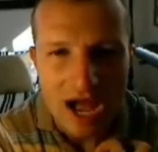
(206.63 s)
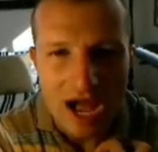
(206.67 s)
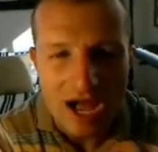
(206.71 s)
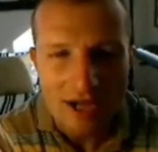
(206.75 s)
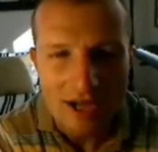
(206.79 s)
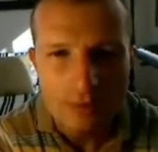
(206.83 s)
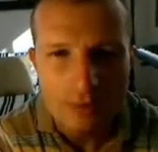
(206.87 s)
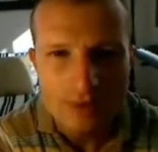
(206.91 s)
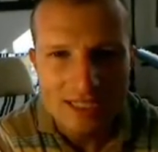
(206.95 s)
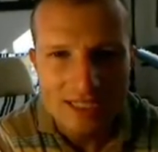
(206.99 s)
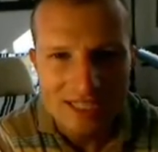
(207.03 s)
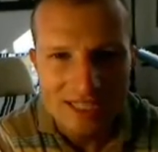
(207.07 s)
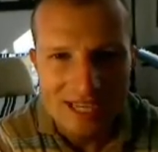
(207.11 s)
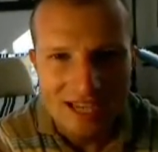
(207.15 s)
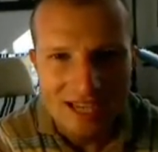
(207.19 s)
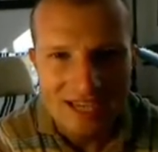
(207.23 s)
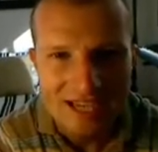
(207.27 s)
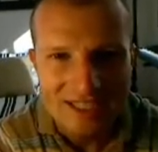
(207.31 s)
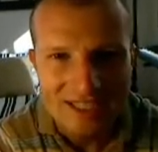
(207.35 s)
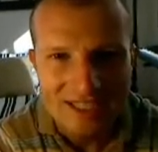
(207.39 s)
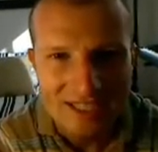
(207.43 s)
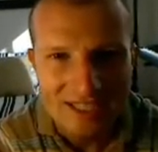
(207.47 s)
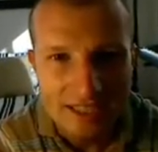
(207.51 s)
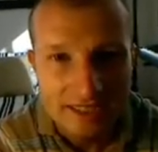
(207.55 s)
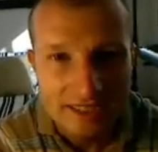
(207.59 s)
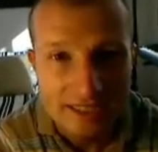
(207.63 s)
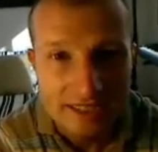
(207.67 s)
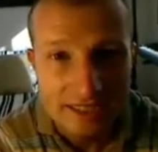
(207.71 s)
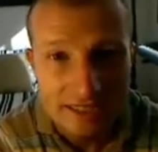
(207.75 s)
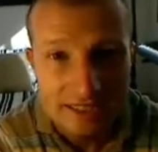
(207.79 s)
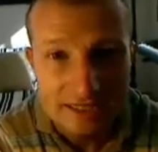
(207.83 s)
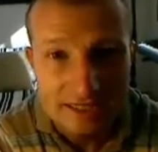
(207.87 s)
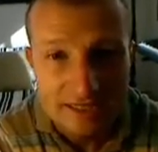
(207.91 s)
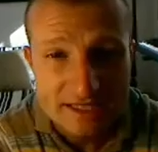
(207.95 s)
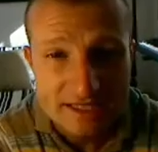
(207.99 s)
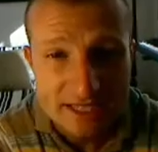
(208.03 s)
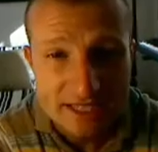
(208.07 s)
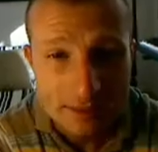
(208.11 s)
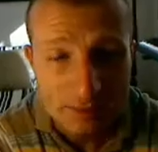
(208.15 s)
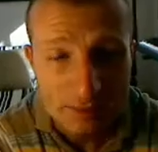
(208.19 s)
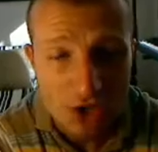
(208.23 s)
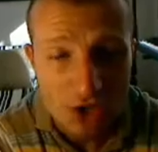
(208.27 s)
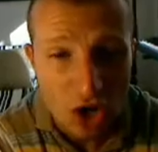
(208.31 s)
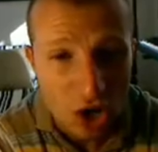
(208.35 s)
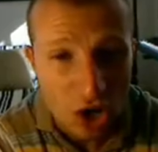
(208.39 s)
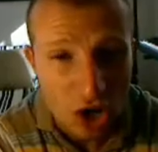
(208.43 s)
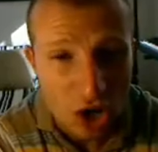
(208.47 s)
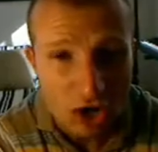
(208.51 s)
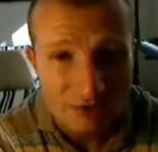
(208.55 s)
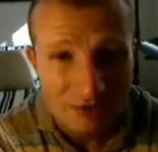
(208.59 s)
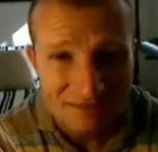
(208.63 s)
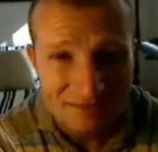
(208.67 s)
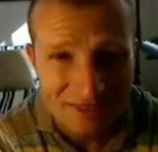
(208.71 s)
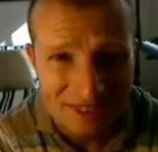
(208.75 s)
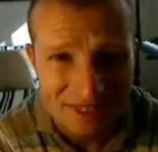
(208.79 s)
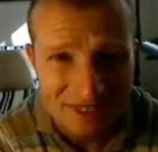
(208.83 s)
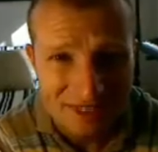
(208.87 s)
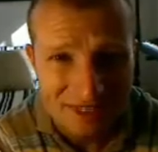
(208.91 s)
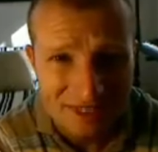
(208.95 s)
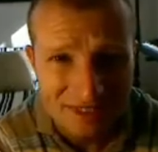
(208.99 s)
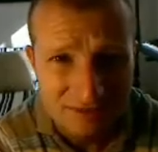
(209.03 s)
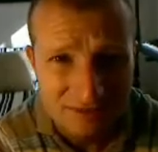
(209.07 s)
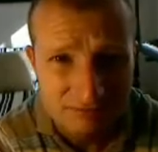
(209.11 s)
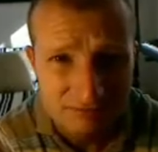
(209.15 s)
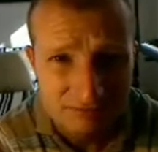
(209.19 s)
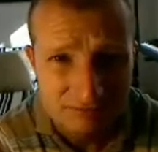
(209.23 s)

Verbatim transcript: I would like some coffee.